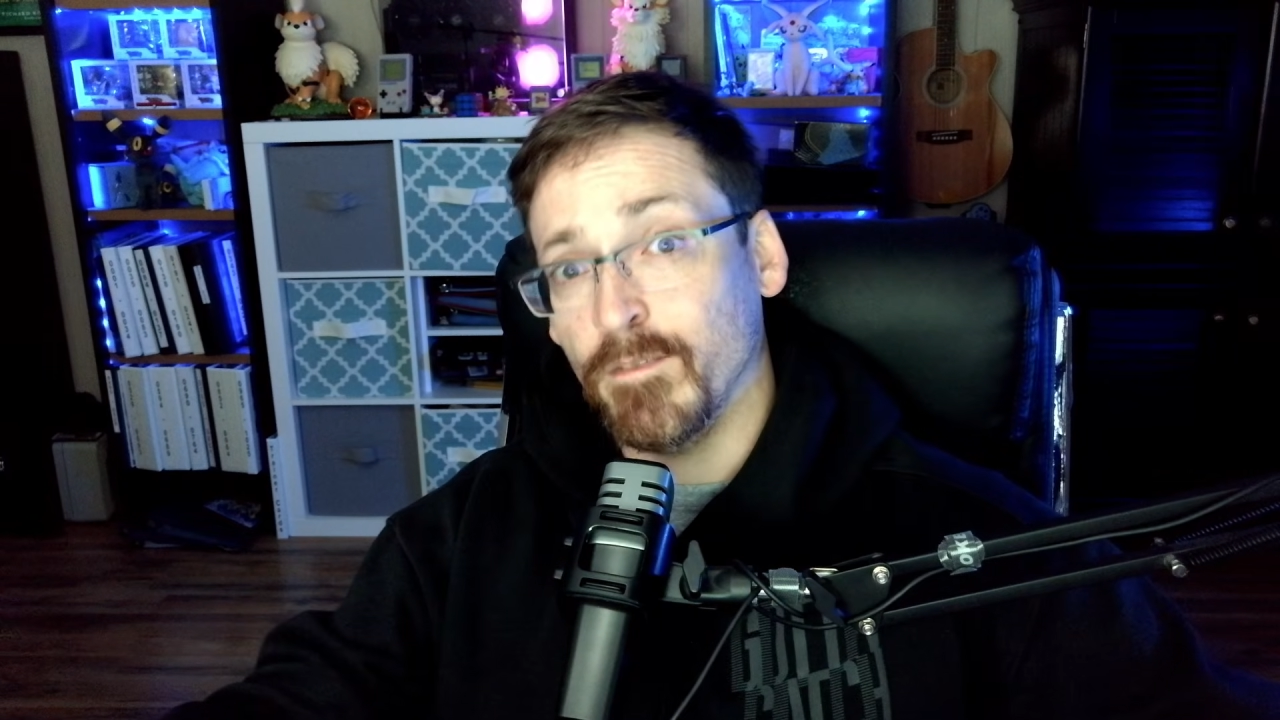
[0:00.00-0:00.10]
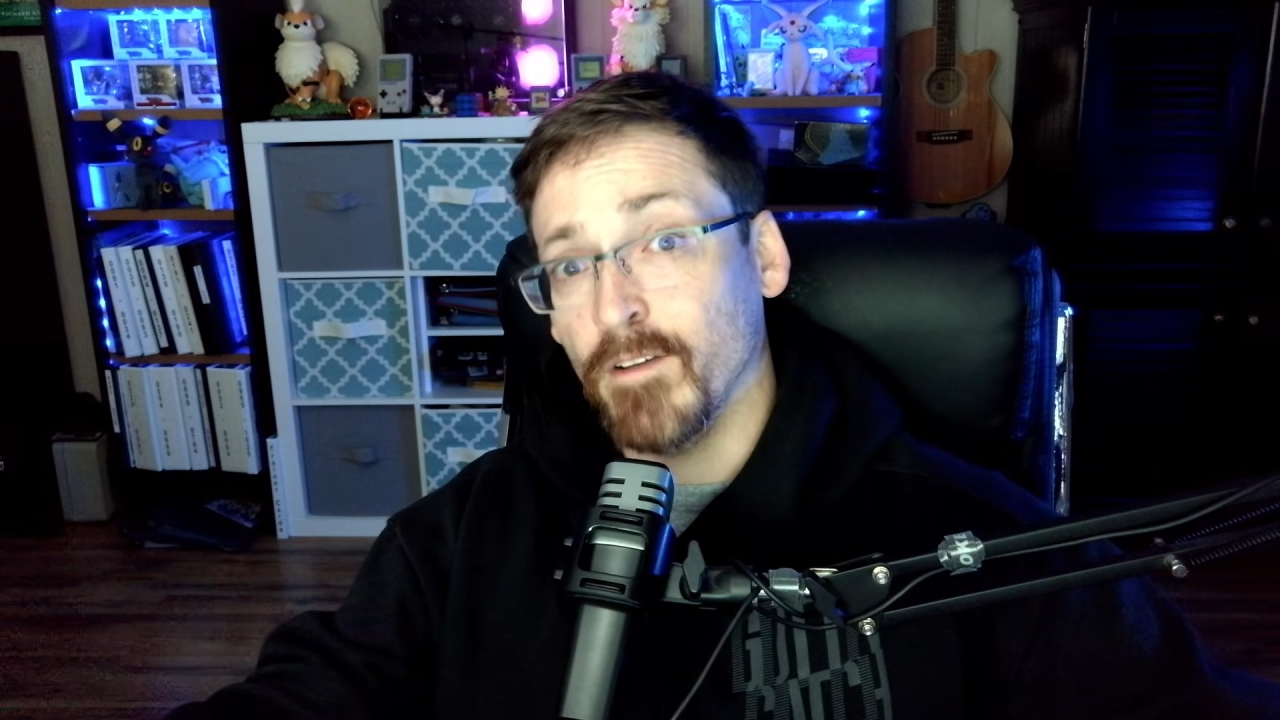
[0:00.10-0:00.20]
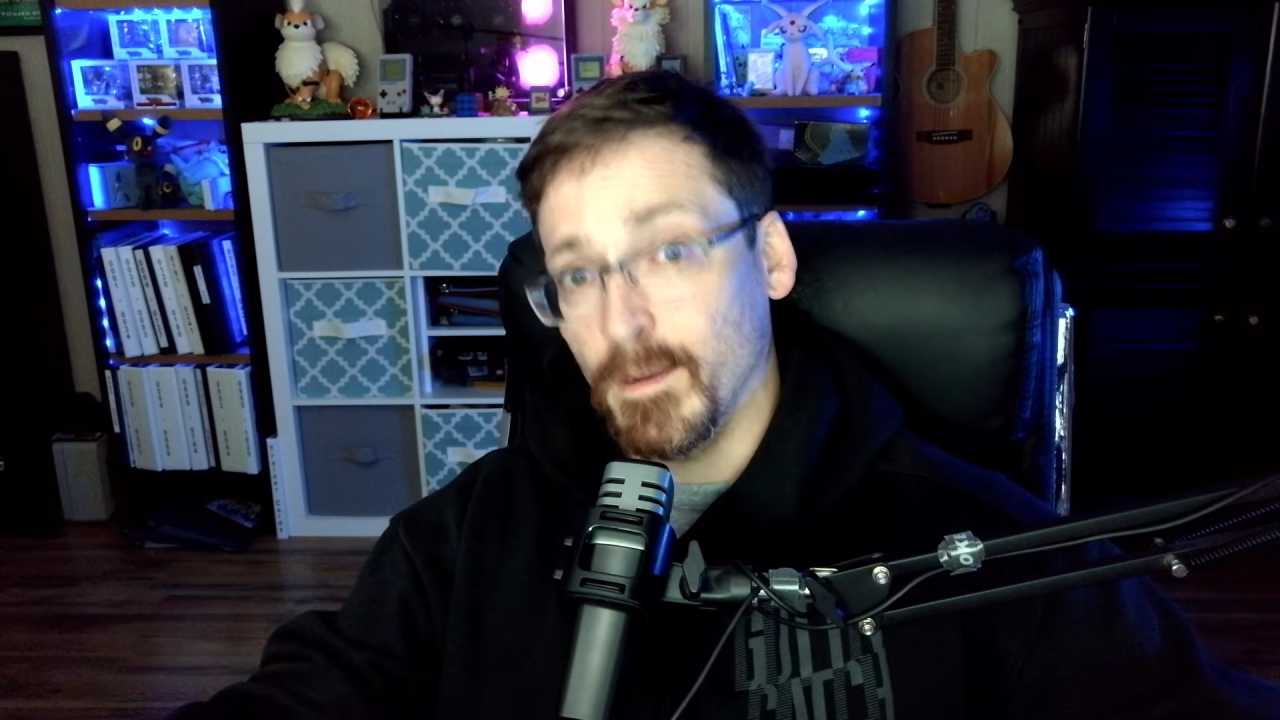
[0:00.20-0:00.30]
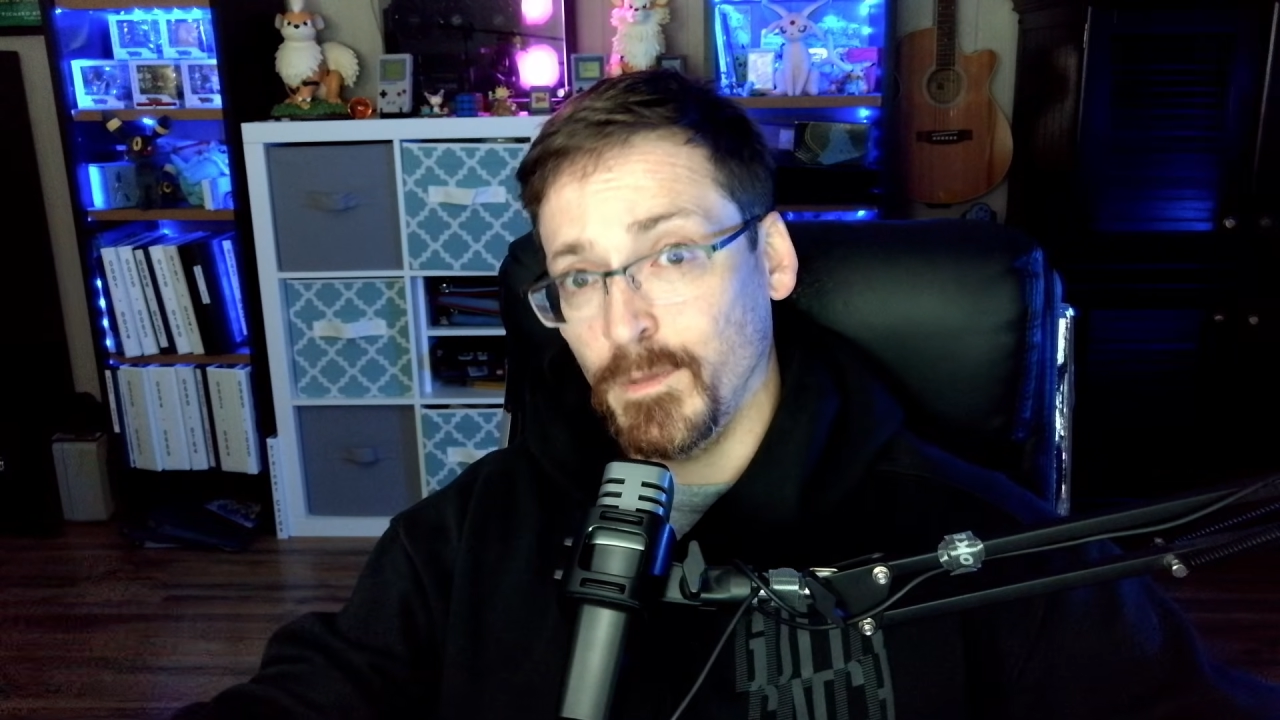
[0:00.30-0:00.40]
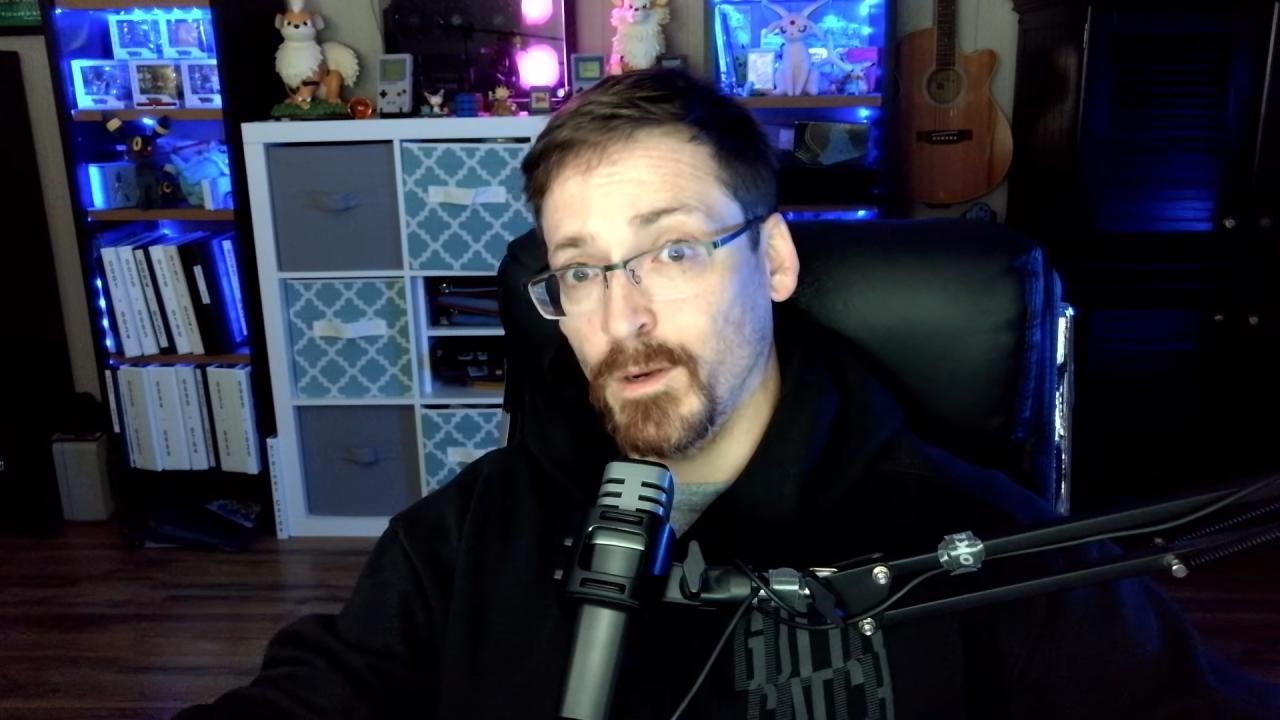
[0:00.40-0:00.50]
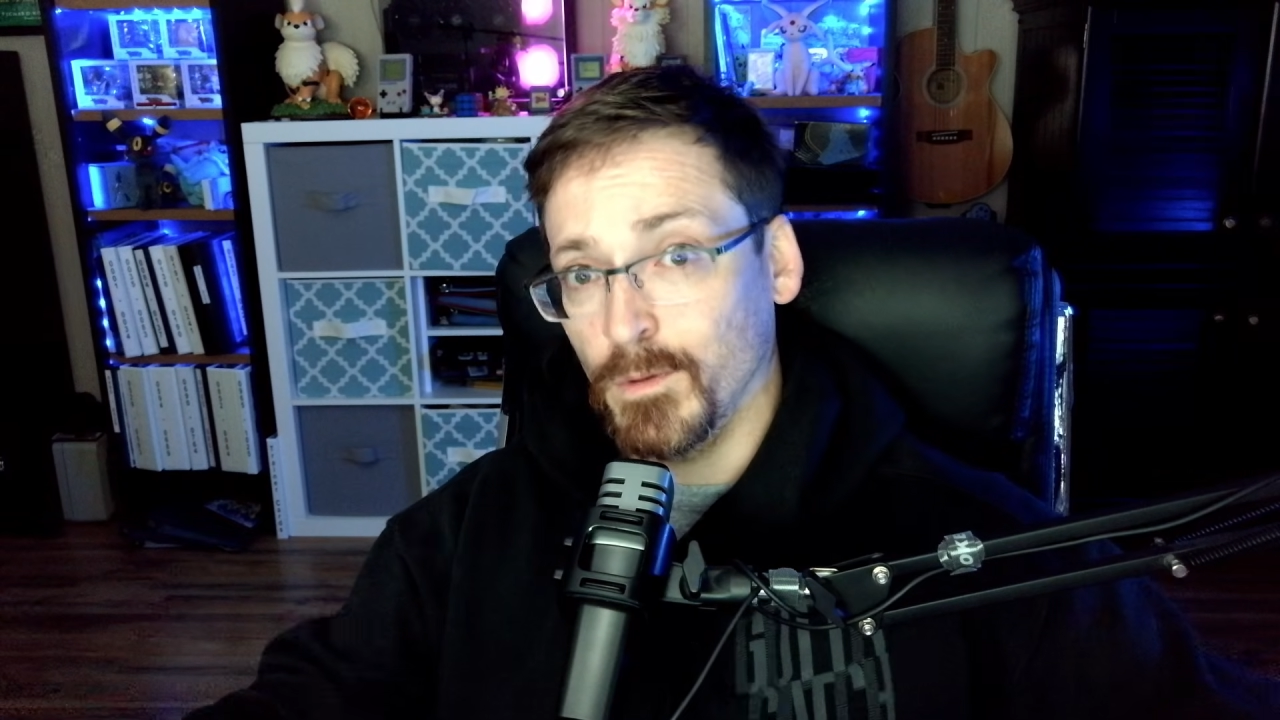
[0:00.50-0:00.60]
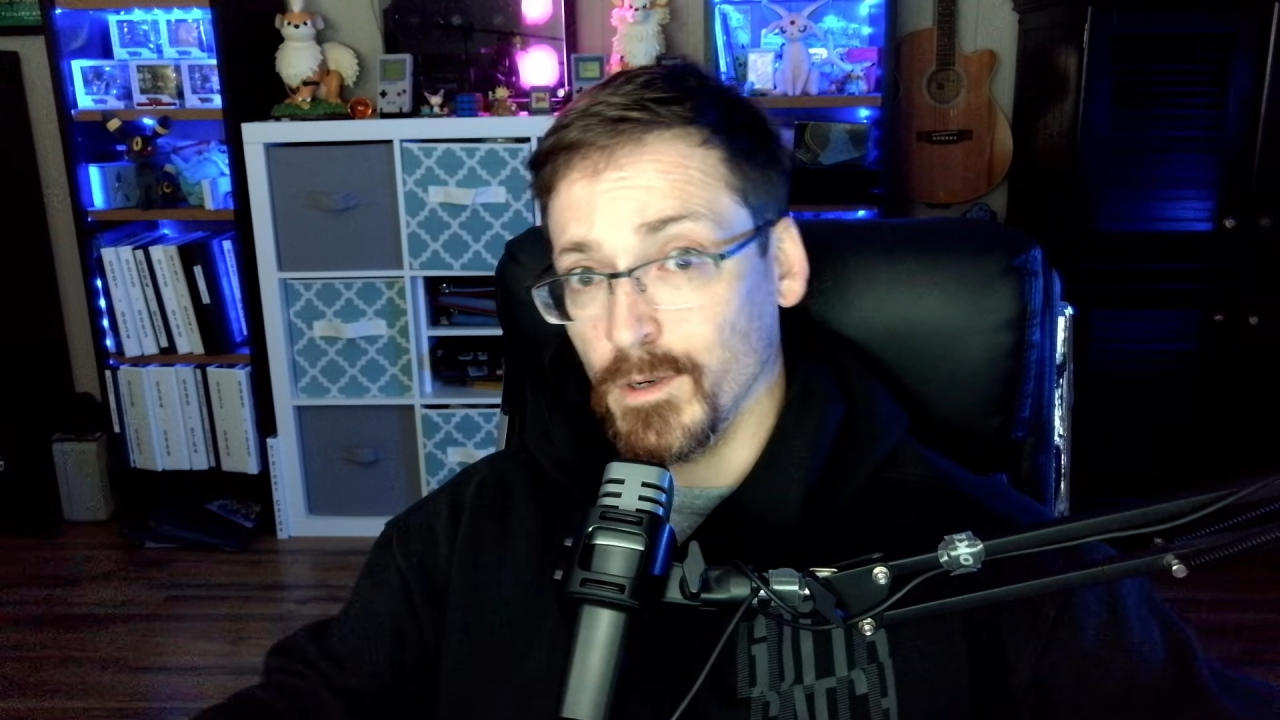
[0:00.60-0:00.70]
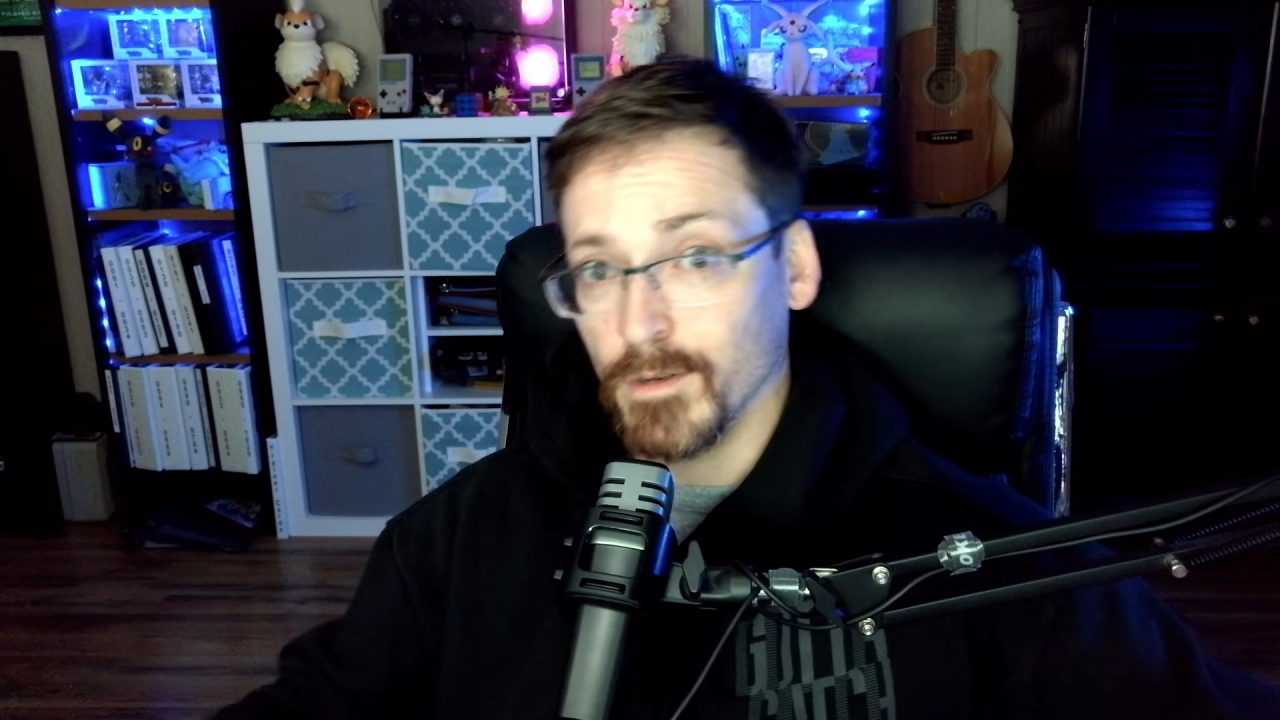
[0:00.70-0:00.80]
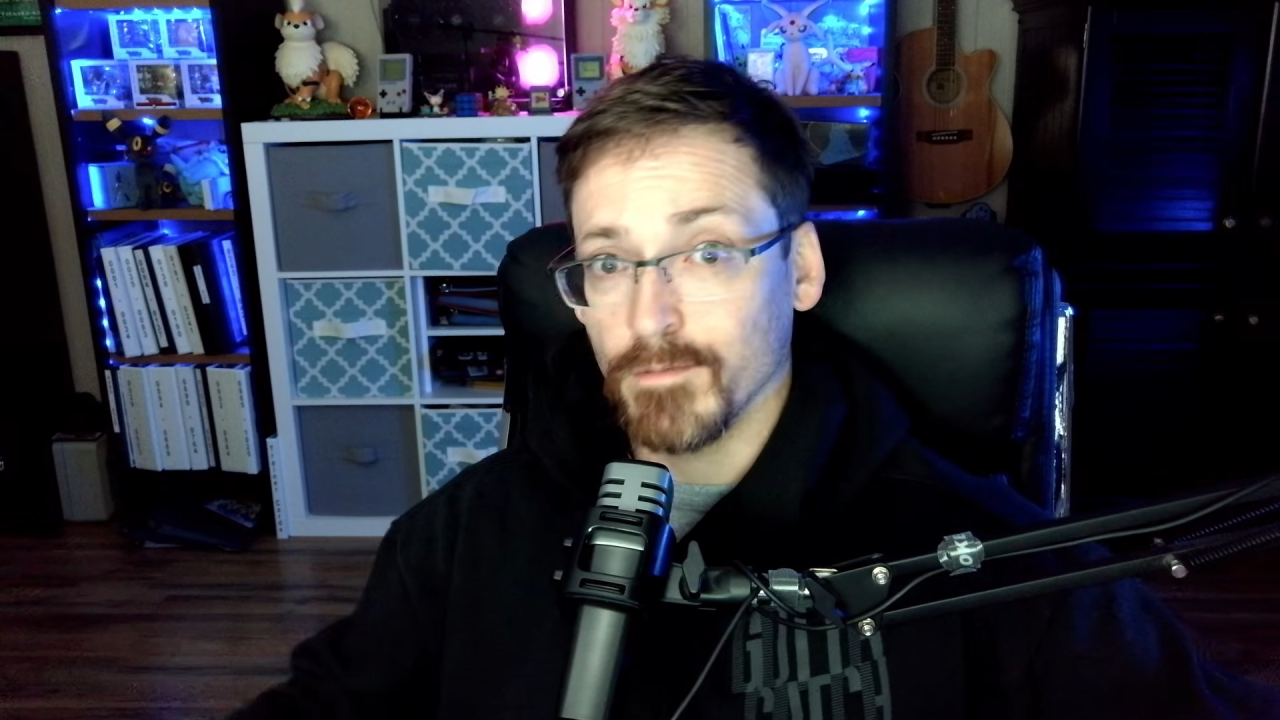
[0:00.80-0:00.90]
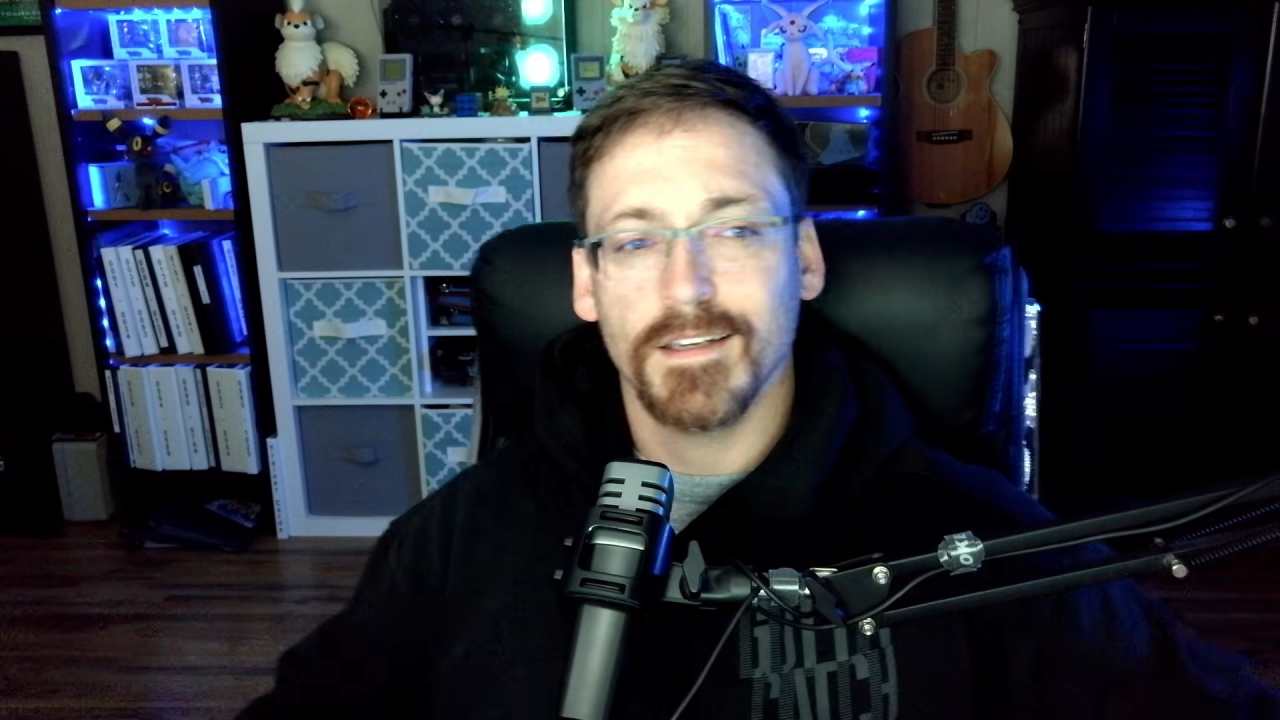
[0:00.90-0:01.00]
a vibe coder.